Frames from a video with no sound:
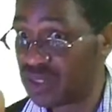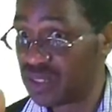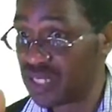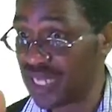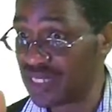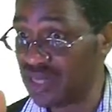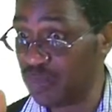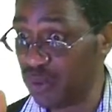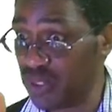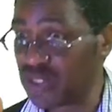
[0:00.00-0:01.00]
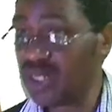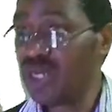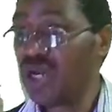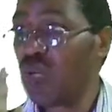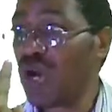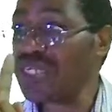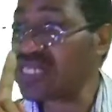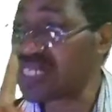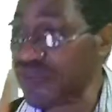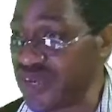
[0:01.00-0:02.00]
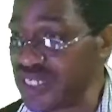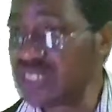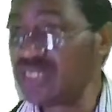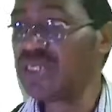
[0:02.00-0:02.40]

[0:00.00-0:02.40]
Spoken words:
That's the point. 170